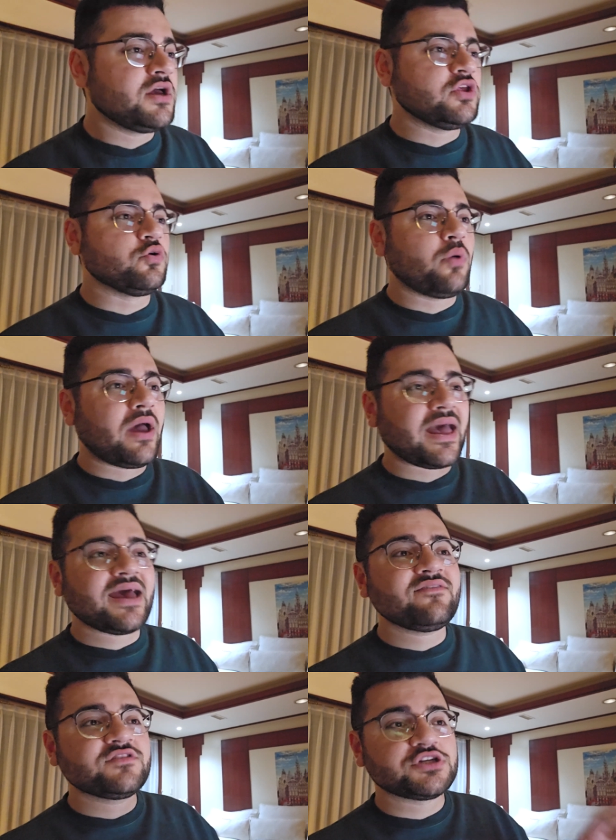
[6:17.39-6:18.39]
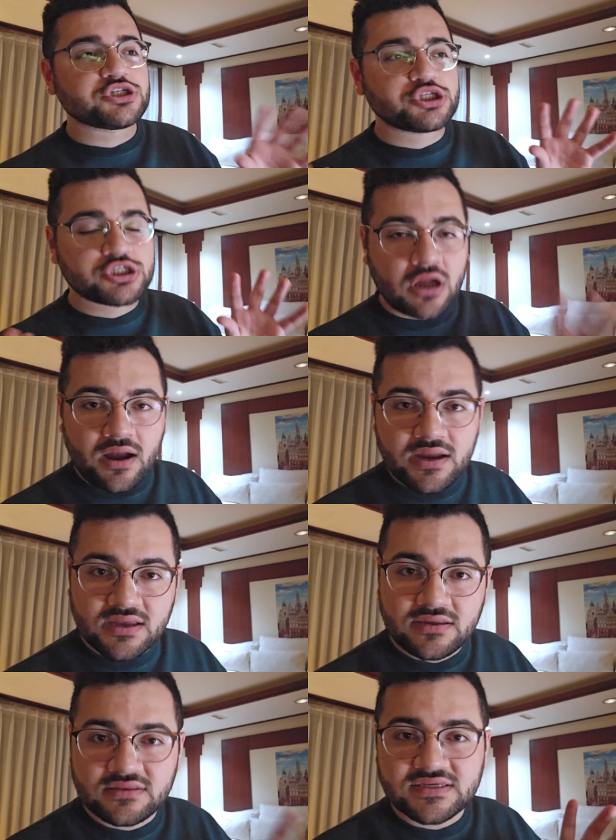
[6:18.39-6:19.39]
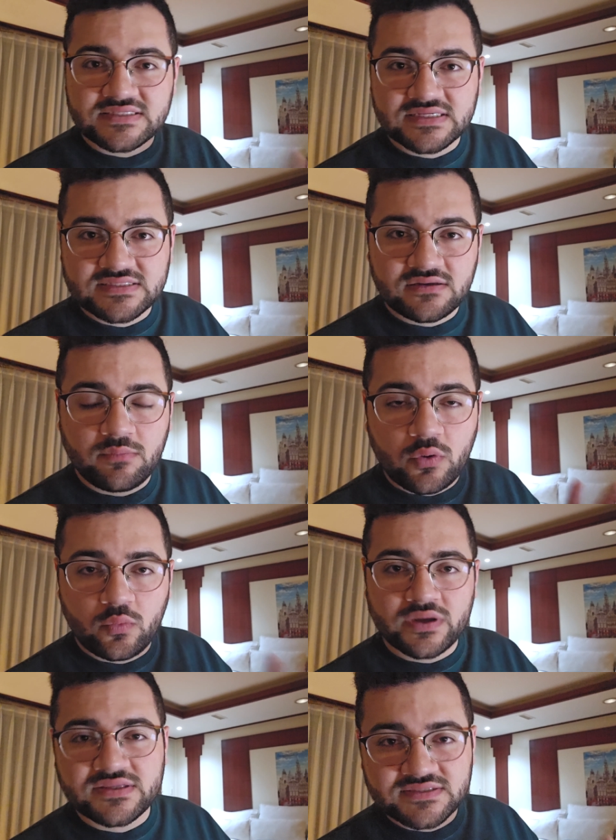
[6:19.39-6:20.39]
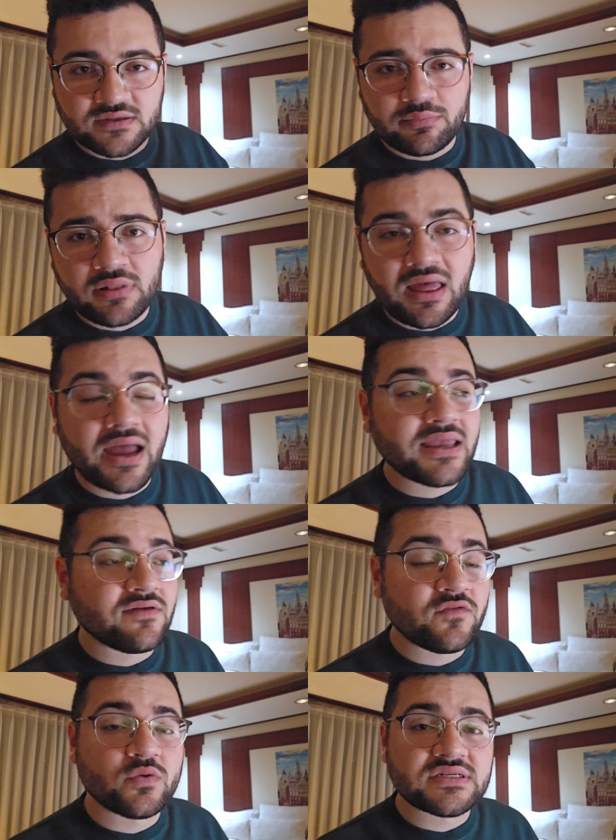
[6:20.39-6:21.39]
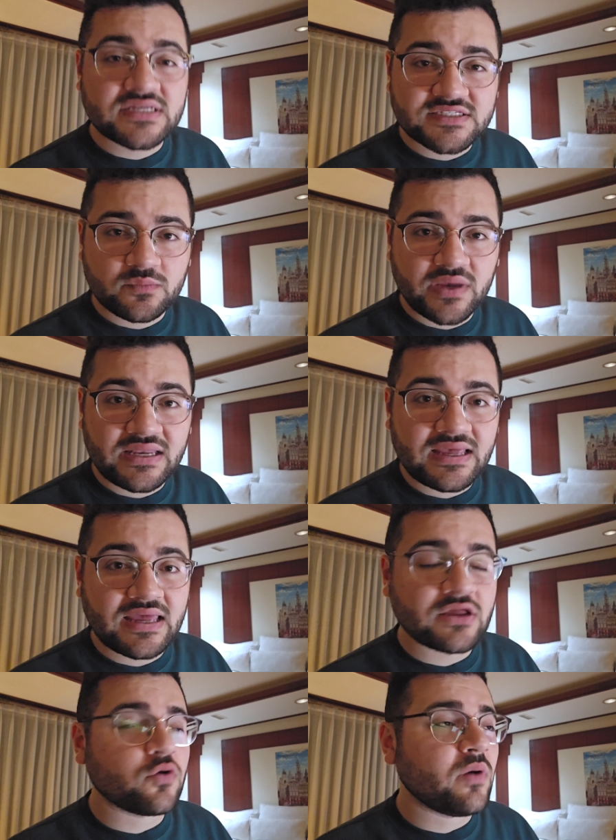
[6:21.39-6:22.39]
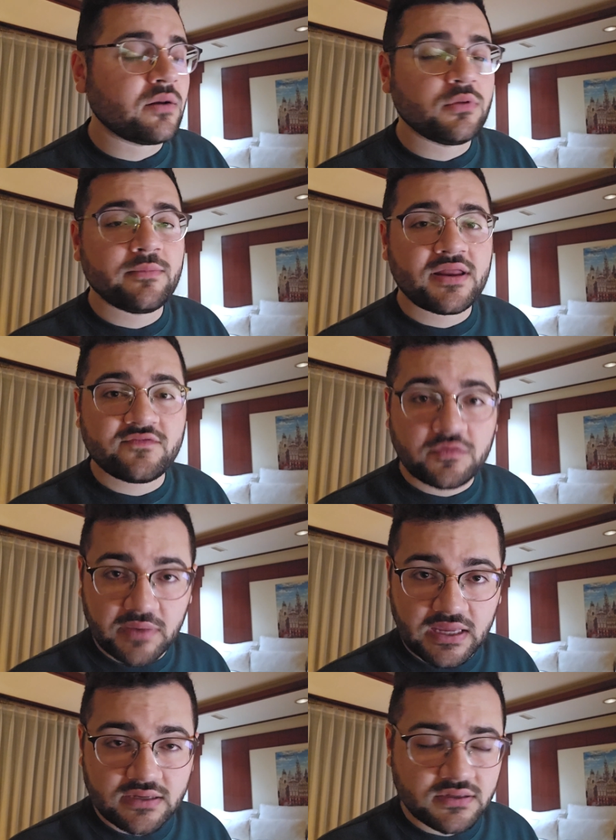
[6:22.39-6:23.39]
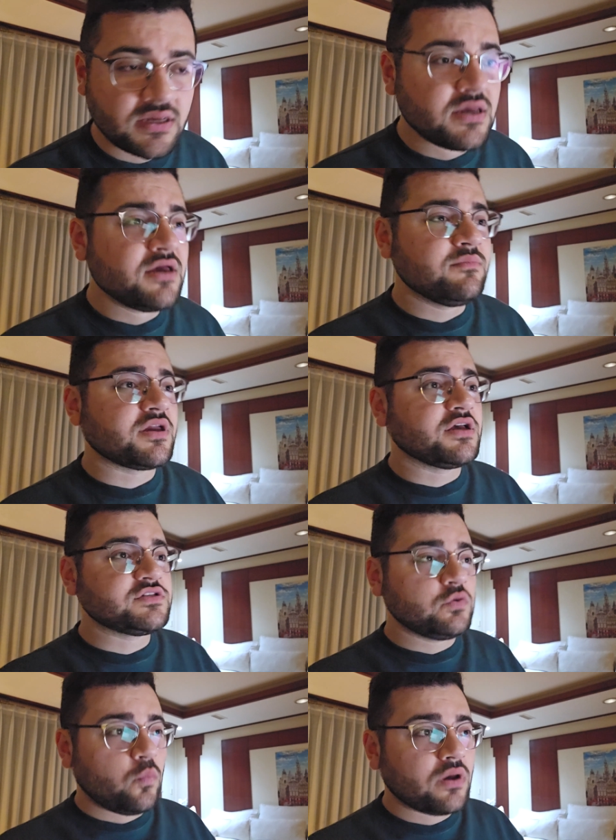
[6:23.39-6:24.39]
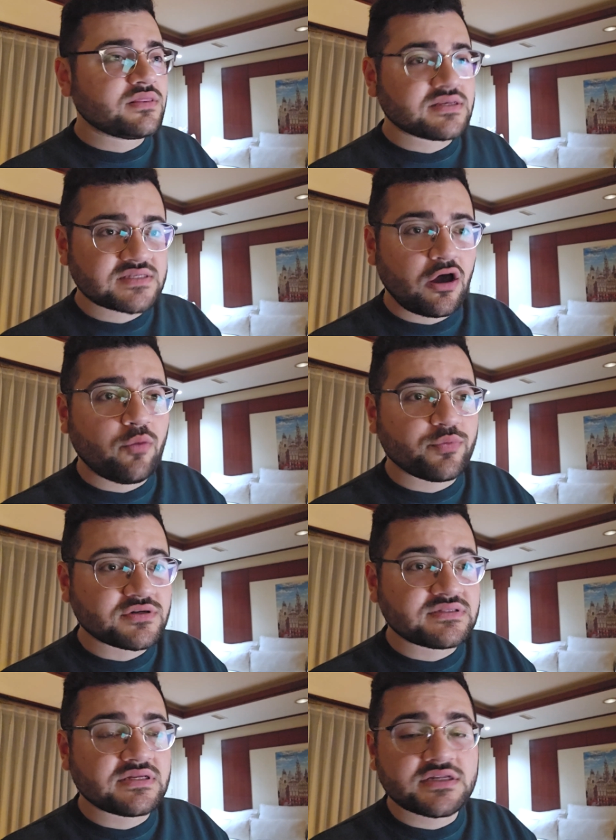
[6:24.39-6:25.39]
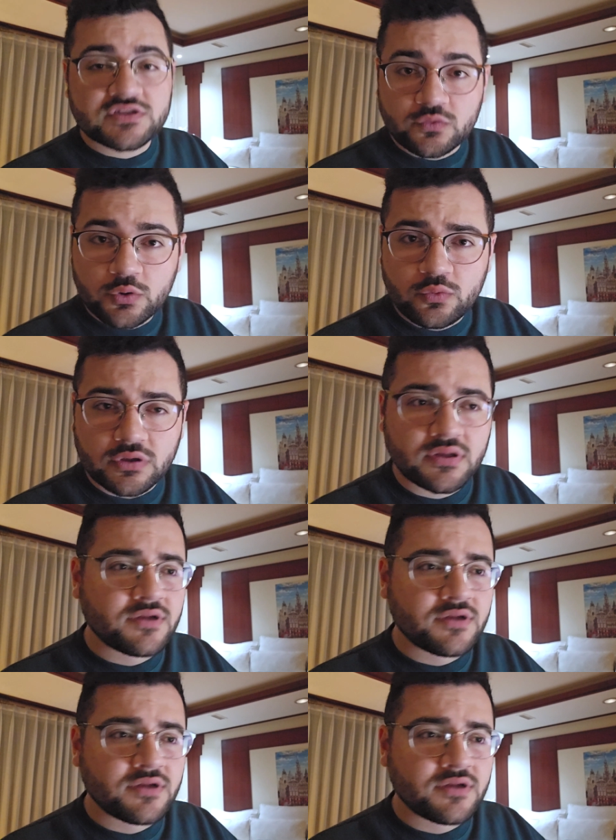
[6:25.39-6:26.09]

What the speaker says: You have to shock the system with supply if you anticipate an incredible amount of demand, because you want the scalpers to get screwed.